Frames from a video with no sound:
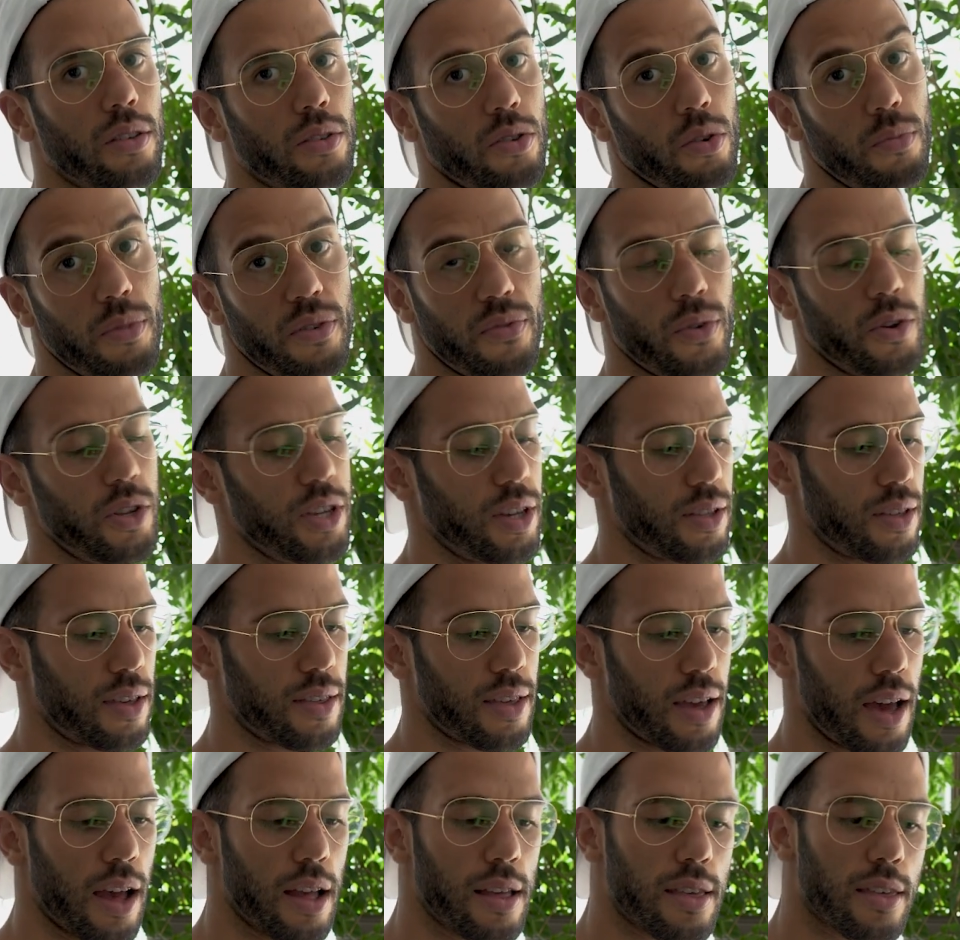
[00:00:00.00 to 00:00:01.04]
so before the
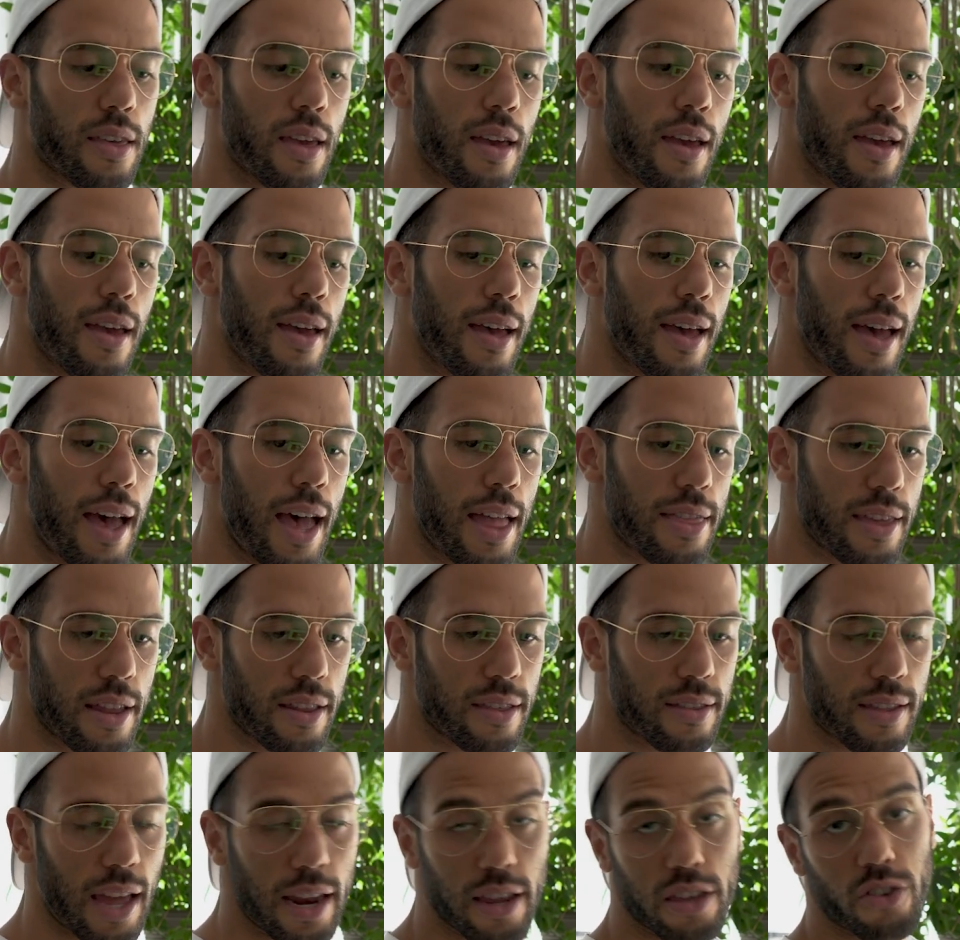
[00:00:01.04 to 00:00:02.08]
exercise, and then
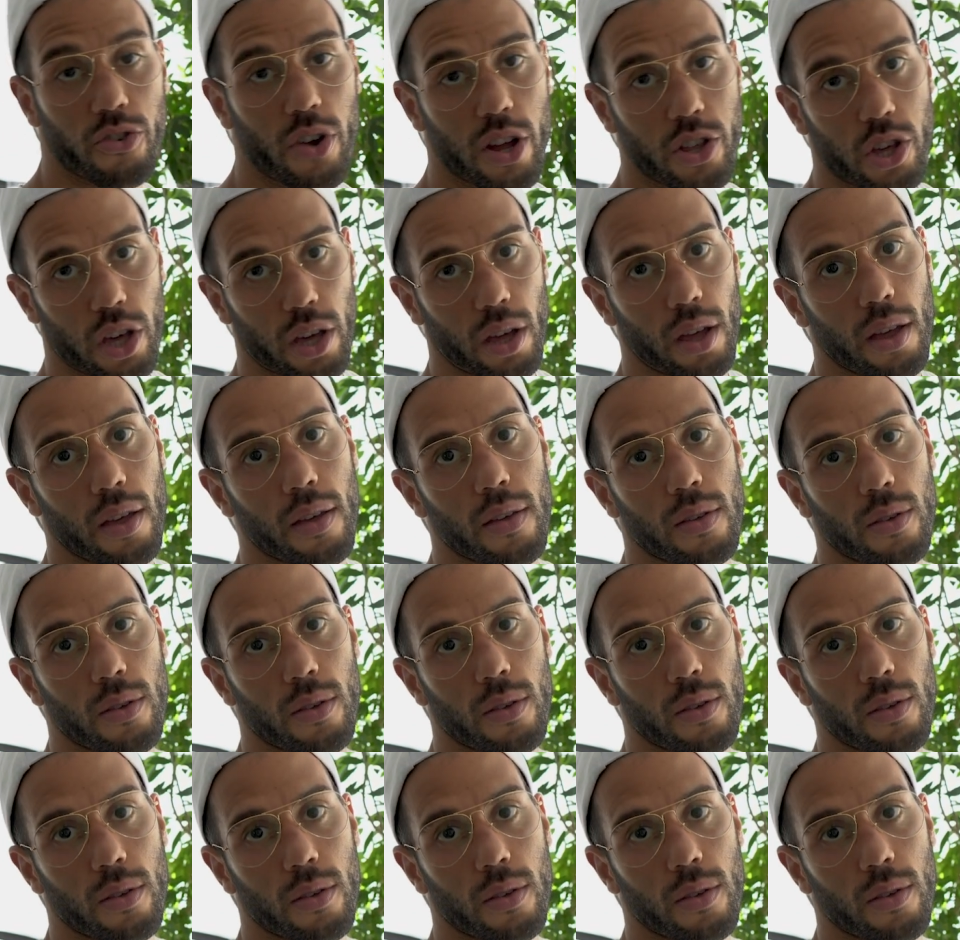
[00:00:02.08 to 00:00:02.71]
static stretching.